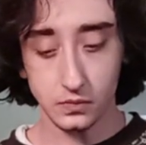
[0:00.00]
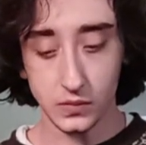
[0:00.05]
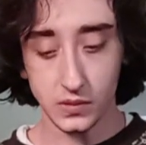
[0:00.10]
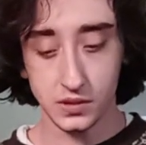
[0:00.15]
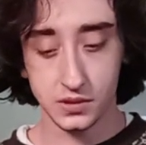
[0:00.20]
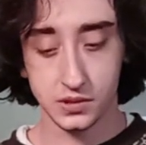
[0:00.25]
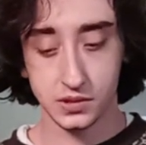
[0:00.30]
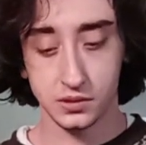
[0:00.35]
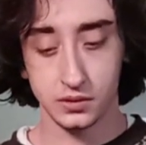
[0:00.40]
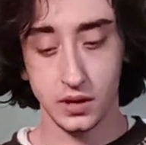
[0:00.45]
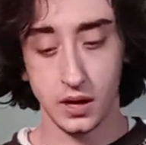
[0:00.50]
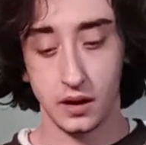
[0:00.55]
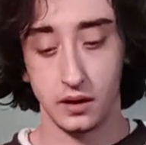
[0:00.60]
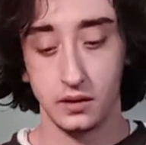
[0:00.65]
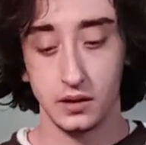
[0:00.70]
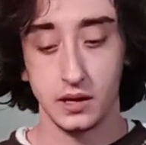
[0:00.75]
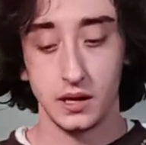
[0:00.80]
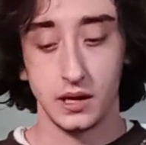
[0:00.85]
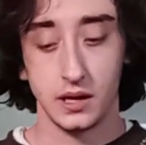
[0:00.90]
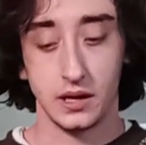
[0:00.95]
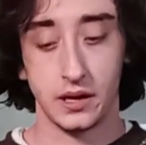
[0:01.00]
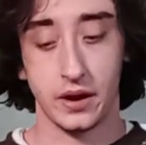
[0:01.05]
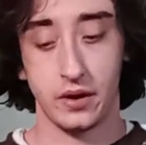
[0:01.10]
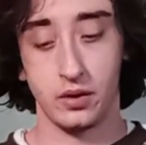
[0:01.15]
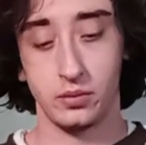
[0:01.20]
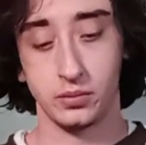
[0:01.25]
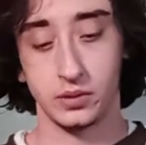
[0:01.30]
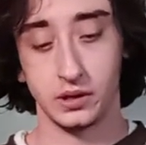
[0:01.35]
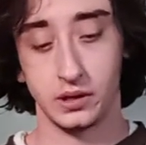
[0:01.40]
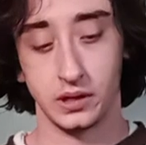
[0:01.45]
So yeah,
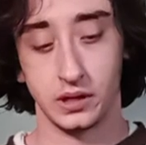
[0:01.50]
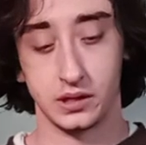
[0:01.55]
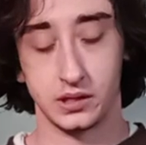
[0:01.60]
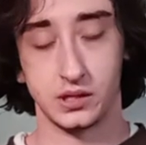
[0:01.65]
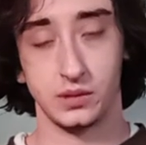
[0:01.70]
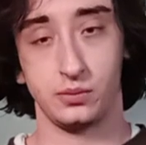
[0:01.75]
now I'm going to get